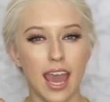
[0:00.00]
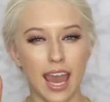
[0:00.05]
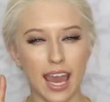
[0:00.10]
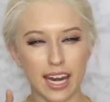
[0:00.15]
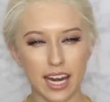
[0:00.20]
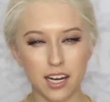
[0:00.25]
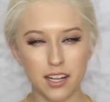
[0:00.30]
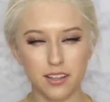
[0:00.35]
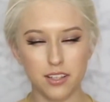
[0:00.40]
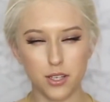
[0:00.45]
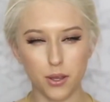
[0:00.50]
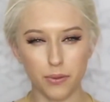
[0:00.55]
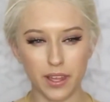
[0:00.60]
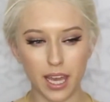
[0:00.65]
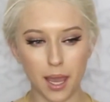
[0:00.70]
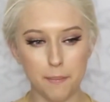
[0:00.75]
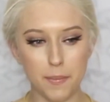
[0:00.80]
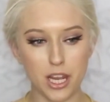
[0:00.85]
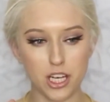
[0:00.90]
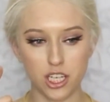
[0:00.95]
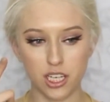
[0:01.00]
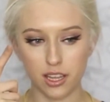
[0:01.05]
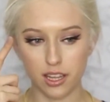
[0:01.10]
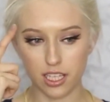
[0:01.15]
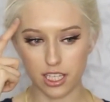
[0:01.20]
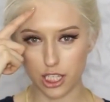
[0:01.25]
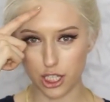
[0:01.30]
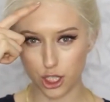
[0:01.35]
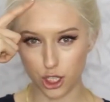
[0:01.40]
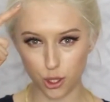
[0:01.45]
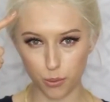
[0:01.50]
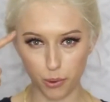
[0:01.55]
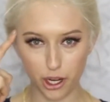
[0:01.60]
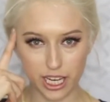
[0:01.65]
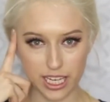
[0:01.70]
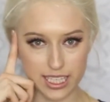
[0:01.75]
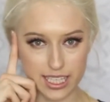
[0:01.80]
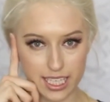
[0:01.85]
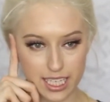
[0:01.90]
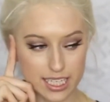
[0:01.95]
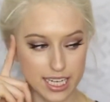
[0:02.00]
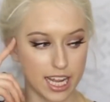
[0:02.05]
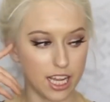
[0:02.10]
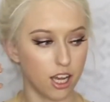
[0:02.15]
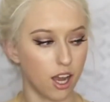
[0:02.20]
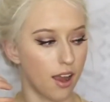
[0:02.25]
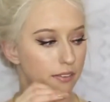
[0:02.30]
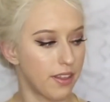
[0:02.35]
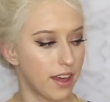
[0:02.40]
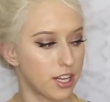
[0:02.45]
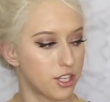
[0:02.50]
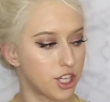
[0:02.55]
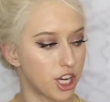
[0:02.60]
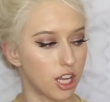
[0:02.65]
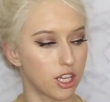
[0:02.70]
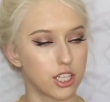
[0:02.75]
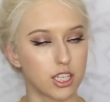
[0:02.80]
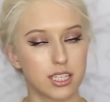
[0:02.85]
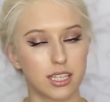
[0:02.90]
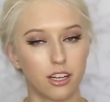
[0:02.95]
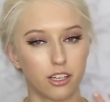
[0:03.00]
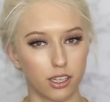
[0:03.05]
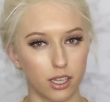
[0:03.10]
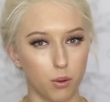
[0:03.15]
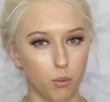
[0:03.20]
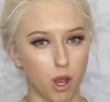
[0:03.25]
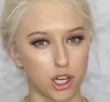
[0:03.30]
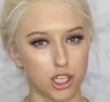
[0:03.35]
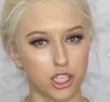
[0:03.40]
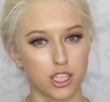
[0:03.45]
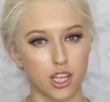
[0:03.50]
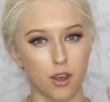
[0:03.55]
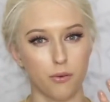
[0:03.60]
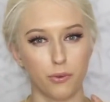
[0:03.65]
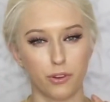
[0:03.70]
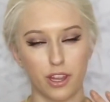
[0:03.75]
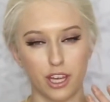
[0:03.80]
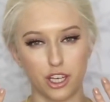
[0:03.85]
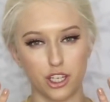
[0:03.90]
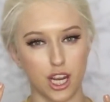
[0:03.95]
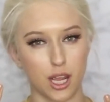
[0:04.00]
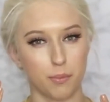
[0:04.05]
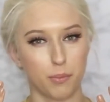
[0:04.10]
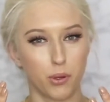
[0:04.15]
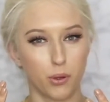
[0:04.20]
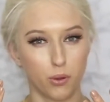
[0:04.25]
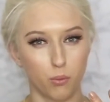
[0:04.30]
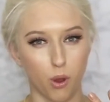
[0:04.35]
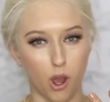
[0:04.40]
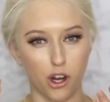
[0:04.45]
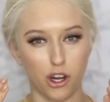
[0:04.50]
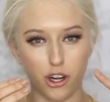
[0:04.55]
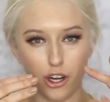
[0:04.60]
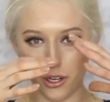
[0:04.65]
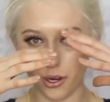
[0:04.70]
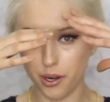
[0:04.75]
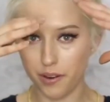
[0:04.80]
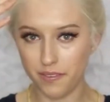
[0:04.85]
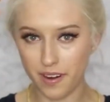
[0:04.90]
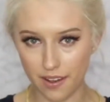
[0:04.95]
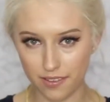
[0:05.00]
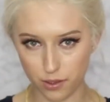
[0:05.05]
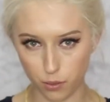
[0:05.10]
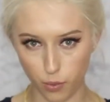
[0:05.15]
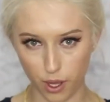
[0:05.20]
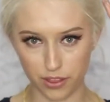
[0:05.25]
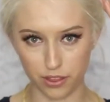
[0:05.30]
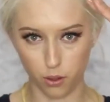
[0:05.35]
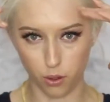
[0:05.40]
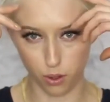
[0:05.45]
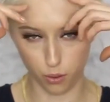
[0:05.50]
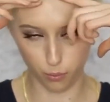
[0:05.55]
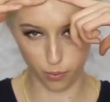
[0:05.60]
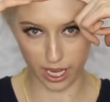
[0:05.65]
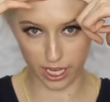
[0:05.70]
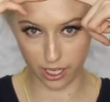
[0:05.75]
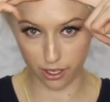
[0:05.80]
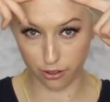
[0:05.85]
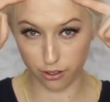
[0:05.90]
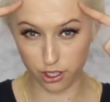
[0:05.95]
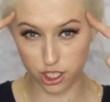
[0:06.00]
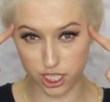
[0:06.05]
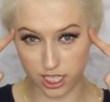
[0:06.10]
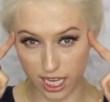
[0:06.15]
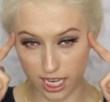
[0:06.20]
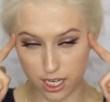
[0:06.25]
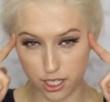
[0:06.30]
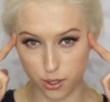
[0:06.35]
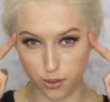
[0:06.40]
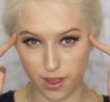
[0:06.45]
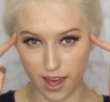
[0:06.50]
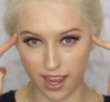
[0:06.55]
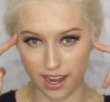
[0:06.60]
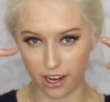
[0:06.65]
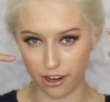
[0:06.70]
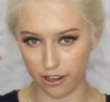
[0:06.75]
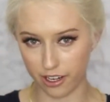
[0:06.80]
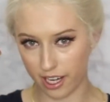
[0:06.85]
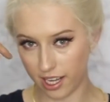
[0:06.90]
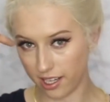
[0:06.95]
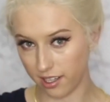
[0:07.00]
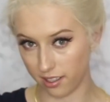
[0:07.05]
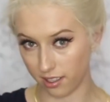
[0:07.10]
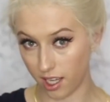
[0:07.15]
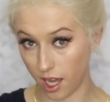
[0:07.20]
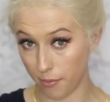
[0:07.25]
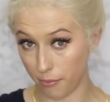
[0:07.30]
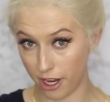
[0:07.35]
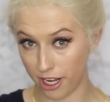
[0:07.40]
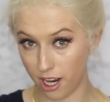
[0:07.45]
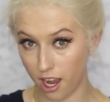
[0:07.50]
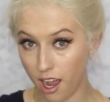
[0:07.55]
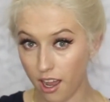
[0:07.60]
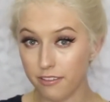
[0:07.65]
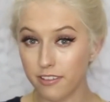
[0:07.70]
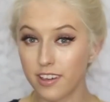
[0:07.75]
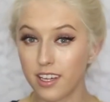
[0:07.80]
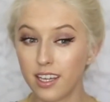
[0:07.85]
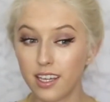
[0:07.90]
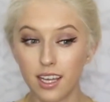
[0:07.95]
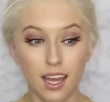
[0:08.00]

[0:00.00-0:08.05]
And I don't think I mentioned, this is super easy to take off. That gel just literally washes off with like shampoo and water. You don't even have to wet the whole wig. You can just kind of do that area and it'll come right off.